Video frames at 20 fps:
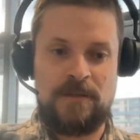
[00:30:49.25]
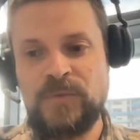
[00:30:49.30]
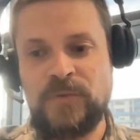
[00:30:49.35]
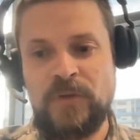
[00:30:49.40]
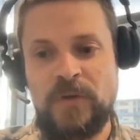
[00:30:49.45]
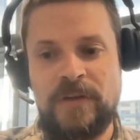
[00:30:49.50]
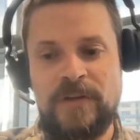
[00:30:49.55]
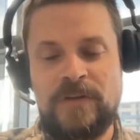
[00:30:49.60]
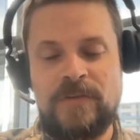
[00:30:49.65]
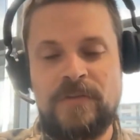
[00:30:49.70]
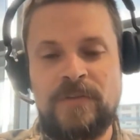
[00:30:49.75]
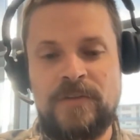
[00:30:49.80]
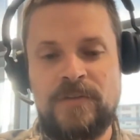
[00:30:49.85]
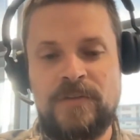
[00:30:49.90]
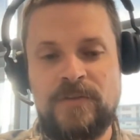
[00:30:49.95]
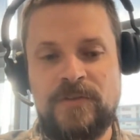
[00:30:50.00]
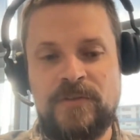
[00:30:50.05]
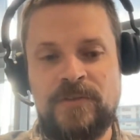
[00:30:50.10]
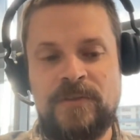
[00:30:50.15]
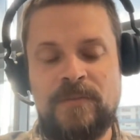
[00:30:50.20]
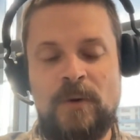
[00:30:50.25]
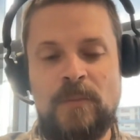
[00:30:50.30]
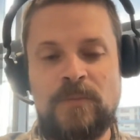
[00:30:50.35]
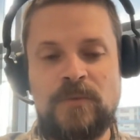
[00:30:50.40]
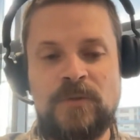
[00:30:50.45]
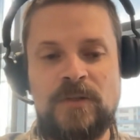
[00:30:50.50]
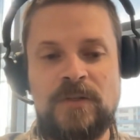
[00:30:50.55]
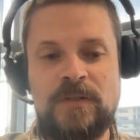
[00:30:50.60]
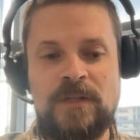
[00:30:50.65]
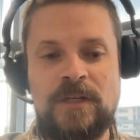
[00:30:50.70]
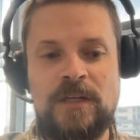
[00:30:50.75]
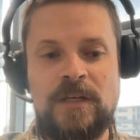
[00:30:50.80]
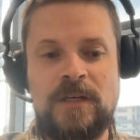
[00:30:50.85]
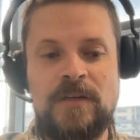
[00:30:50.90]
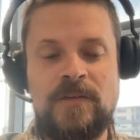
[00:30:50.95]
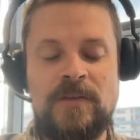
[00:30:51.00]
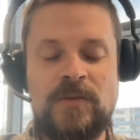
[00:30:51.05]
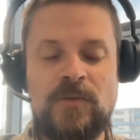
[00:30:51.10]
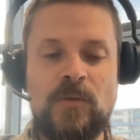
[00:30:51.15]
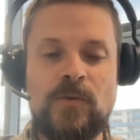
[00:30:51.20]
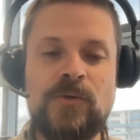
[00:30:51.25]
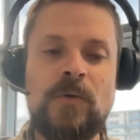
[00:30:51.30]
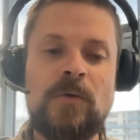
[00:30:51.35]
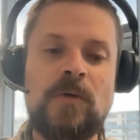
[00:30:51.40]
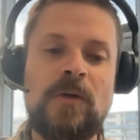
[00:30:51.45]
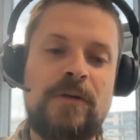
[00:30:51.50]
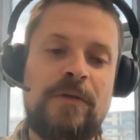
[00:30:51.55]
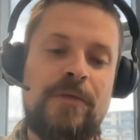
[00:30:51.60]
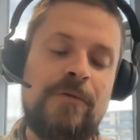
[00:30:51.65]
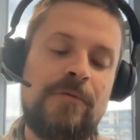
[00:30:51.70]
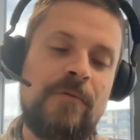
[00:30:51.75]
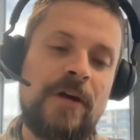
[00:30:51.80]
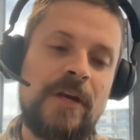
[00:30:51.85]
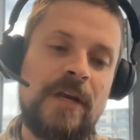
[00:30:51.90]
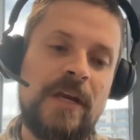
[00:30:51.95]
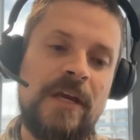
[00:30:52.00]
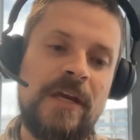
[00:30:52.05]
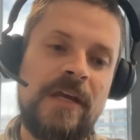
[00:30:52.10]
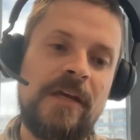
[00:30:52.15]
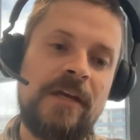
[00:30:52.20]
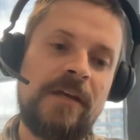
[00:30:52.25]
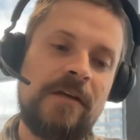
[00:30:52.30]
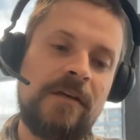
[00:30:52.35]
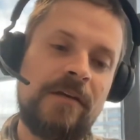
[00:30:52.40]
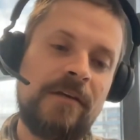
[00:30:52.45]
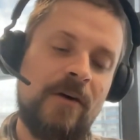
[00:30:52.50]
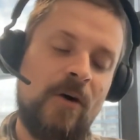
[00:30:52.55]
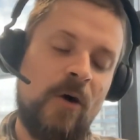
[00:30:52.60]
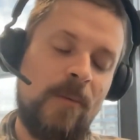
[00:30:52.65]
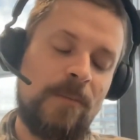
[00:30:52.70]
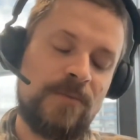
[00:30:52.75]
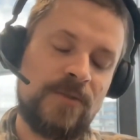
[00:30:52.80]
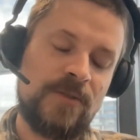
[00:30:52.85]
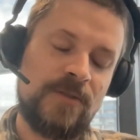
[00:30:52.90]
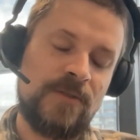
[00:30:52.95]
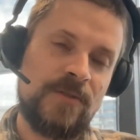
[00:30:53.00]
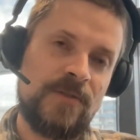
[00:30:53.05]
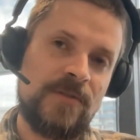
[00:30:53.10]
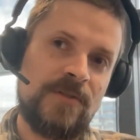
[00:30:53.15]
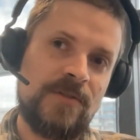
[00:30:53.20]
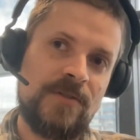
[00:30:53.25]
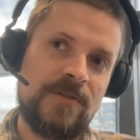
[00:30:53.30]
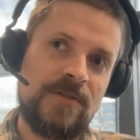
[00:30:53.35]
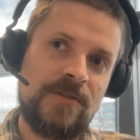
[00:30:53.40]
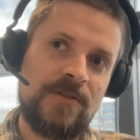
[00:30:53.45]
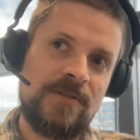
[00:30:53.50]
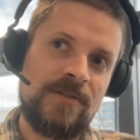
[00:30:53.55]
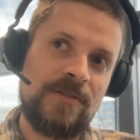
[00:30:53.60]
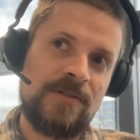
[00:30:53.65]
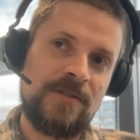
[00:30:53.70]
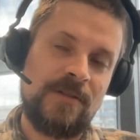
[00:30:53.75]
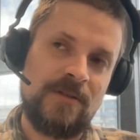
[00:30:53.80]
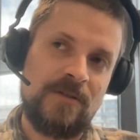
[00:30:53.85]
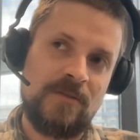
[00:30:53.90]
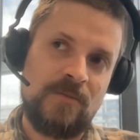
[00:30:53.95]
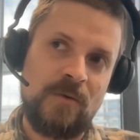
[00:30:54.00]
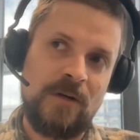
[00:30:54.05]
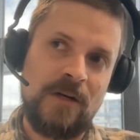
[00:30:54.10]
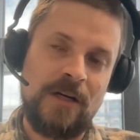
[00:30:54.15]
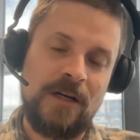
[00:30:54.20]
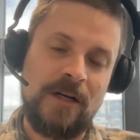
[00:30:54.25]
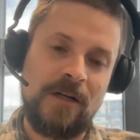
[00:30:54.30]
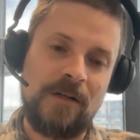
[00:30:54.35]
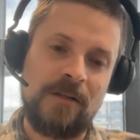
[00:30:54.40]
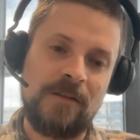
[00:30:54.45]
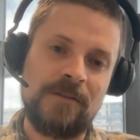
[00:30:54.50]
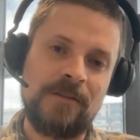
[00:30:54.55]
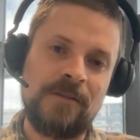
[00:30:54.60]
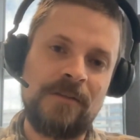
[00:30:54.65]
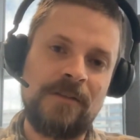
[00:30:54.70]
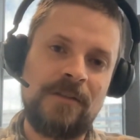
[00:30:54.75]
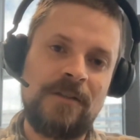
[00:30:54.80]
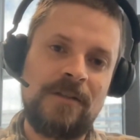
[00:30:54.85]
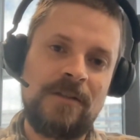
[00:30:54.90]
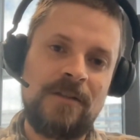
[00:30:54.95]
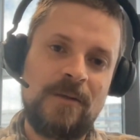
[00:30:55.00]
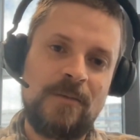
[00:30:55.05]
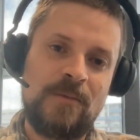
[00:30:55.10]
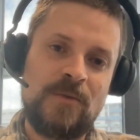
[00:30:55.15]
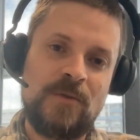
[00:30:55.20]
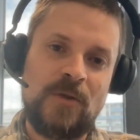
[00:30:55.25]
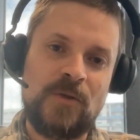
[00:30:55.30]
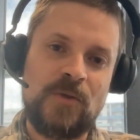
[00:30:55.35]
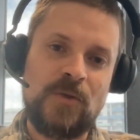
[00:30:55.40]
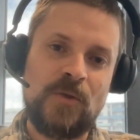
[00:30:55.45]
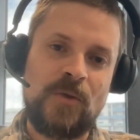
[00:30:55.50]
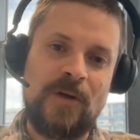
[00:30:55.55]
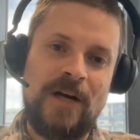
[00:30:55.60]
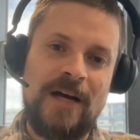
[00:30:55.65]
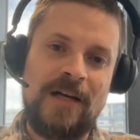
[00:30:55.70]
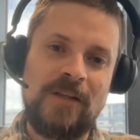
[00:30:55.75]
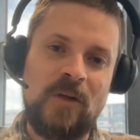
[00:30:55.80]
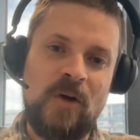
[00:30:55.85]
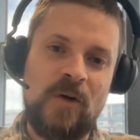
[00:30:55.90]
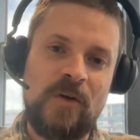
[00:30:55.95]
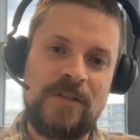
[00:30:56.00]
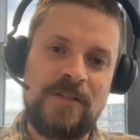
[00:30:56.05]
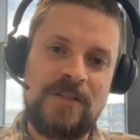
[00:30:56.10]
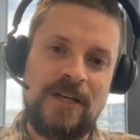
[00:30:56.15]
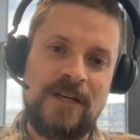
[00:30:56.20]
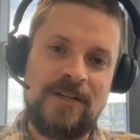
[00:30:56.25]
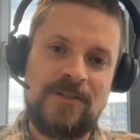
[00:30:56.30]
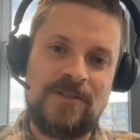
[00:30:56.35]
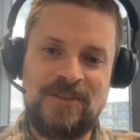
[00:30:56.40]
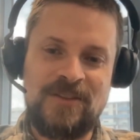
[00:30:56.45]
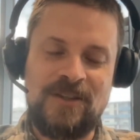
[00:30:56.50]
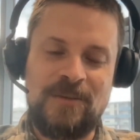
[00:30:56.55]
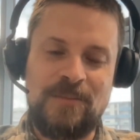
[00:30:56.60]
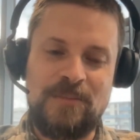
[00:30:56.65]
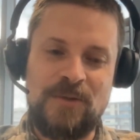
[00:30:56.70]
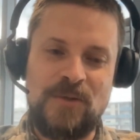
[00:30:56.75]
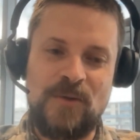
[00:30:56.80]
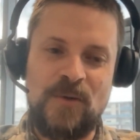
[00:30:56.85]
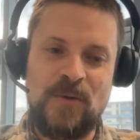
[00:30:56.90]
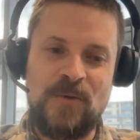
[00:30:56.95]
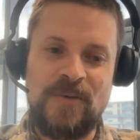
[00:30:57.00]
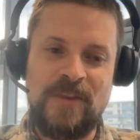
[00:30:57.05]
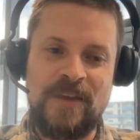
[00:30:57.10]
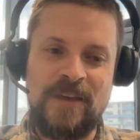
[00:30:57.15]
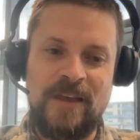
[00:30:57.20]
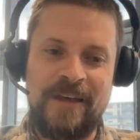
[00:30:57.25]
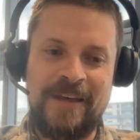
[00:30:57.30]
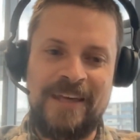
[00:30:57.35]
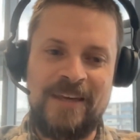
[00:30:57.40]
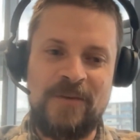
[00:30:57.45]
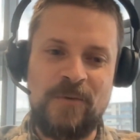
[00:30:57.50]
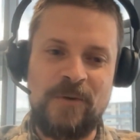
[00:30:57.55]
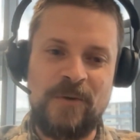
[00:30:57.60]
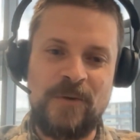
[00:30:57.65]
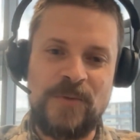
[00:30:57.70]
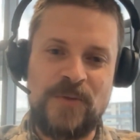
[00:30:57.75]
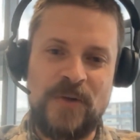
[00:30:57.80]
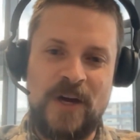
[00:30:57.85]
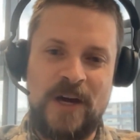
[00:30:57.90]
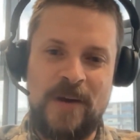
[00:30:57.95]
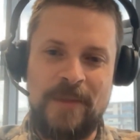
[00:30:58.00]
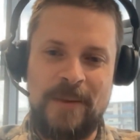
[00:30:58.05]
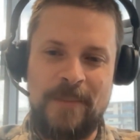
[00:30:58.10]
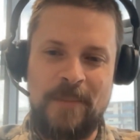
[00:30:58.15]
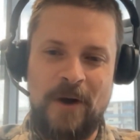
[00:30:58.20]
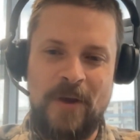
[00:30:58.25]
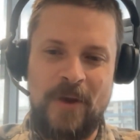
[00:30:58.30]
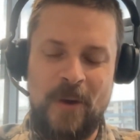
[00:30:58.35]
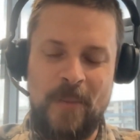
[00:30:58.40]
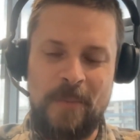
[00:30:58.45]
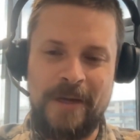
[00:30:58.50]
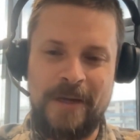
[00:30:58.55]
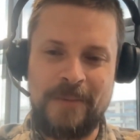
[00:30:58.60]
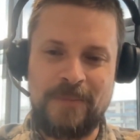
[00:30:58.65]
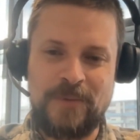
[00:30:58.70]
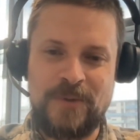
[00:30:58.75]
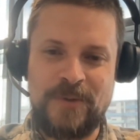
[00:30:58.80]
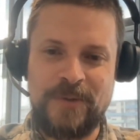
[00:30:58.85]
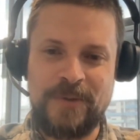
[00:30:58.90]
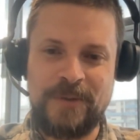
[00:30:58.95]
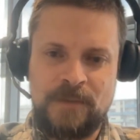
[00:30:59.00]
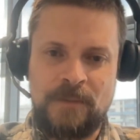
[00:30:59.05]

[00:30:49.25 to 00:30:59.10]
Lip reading: So there's some options there. There's also a lot of 3D options as well. Just not sure how long it takes to compute that, like, in real time, they might not be able to do it.